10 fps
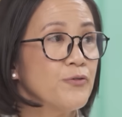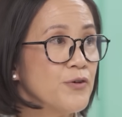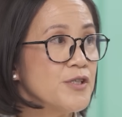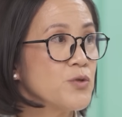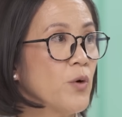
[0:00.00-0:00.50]

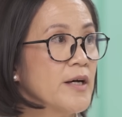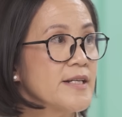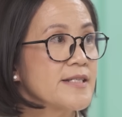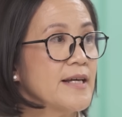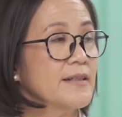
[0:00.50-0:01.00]
first one
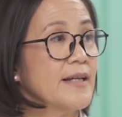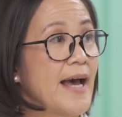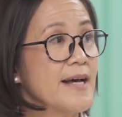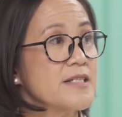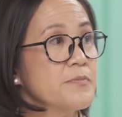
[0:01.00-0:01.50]
is that
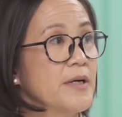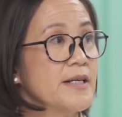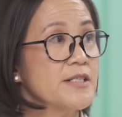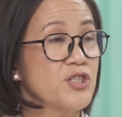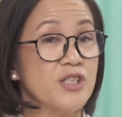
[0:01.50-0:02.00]
asthma
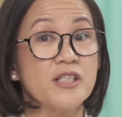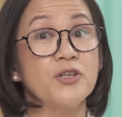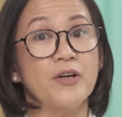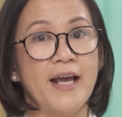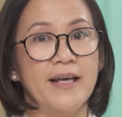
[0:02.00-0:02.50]
is just in
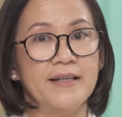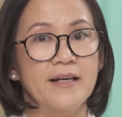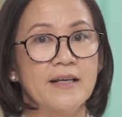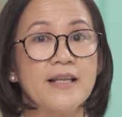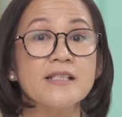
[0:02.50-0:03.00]
your head.
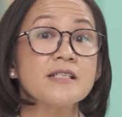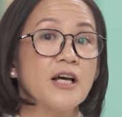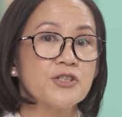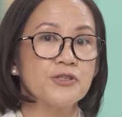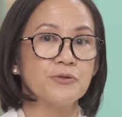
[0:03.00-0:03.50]
That's
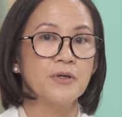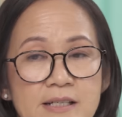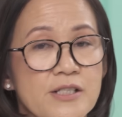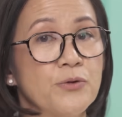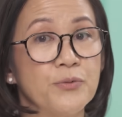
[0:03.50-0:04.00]
not true.
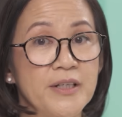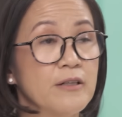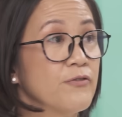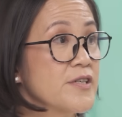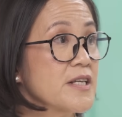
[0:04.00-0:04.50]
It's a
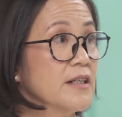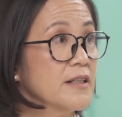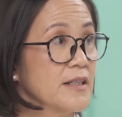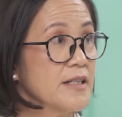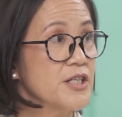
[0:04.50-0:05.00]
real physical
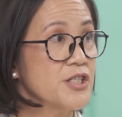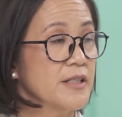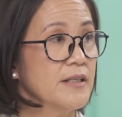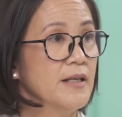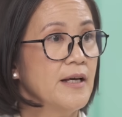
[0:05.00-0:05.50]

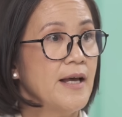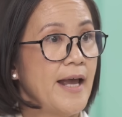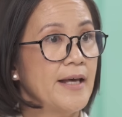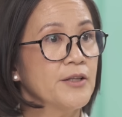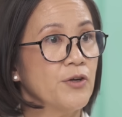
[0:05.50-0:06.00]
condition,
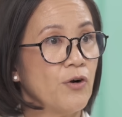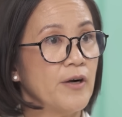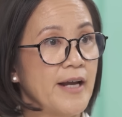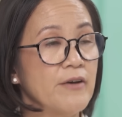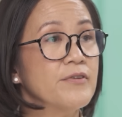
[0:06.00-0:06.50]
and there
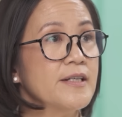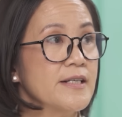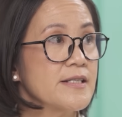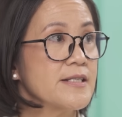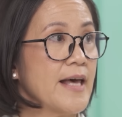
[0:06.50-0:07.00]
are
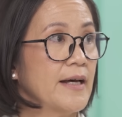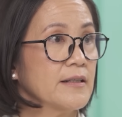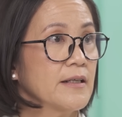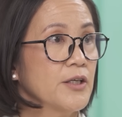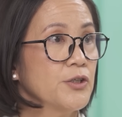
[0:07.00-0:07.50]
evidence that
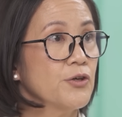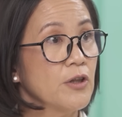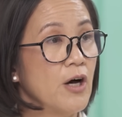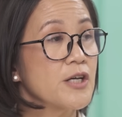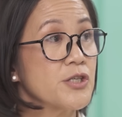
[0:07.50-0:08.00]
your
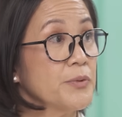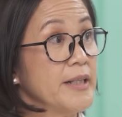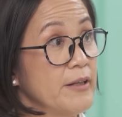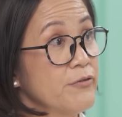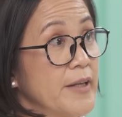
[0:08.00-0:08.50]
lungs are
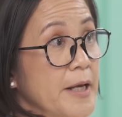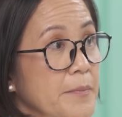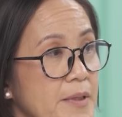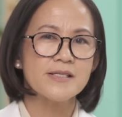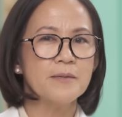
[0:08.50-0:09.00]
really
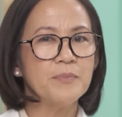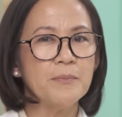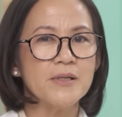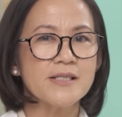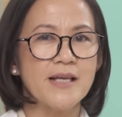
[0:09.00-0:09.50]
inflamed. Some
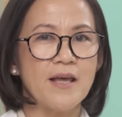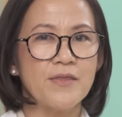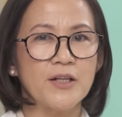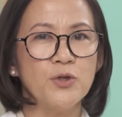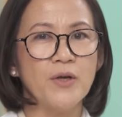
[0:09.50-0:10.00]
people say
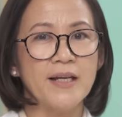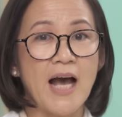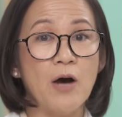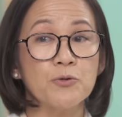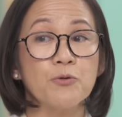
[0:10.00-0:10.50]
that you can
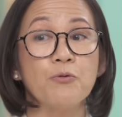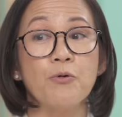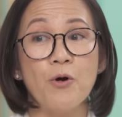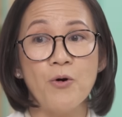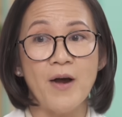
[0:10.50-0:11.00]

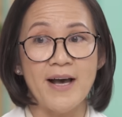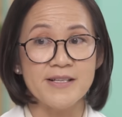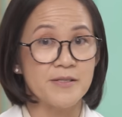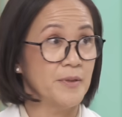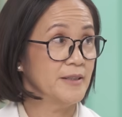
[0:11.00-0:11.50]
outgrow
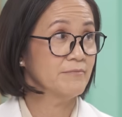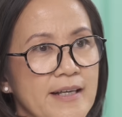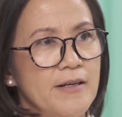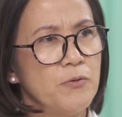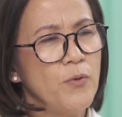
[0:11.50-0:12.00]
asthma.
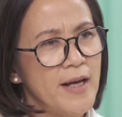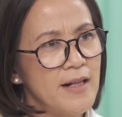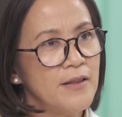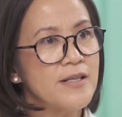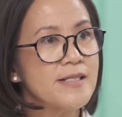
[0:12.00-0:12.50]

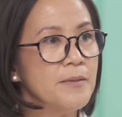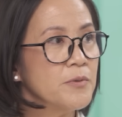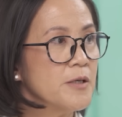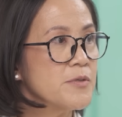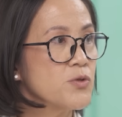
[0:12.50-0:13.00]
Well, the
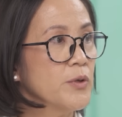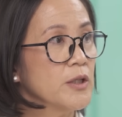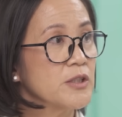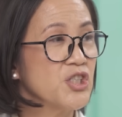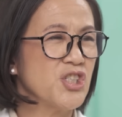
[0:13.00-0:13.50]
symptoms
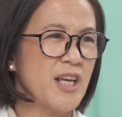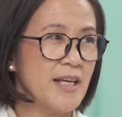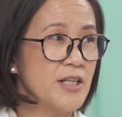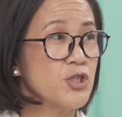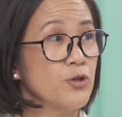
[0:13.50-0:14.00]
will
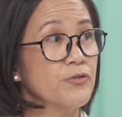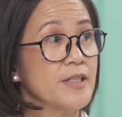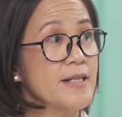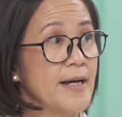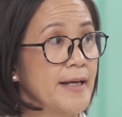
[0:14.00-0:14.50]
change over
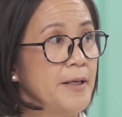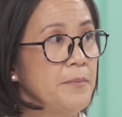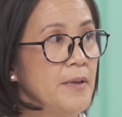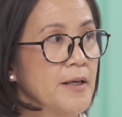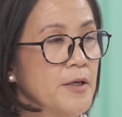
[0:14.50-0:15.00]

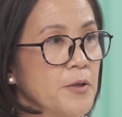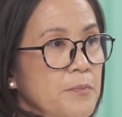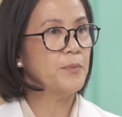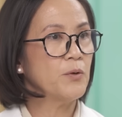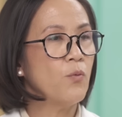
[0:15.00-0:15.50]
time,
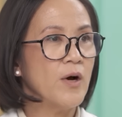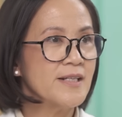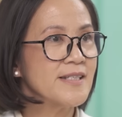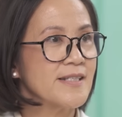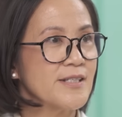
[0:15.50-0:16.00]
but
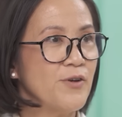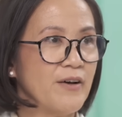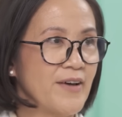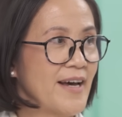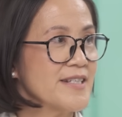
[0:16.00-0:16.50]
once you
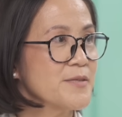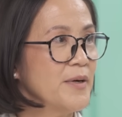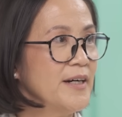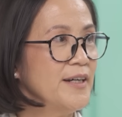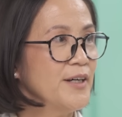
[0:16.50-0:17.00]
have
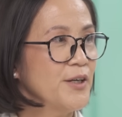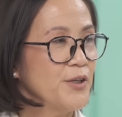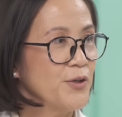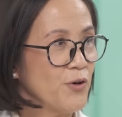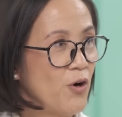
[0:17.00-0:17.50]
asthma,
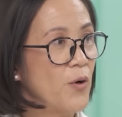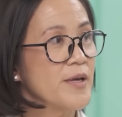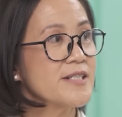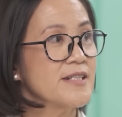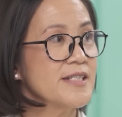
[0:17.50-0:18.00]
you're
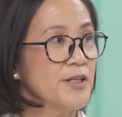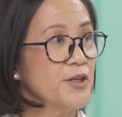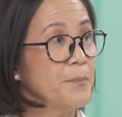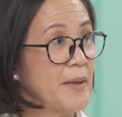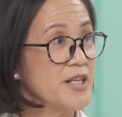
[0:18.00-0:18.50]
always
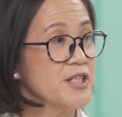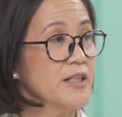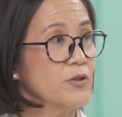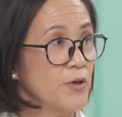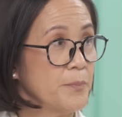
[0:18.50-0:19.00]
considered a
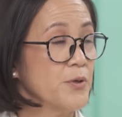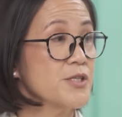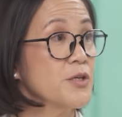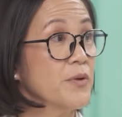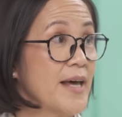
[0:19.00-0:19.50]
patient or a person with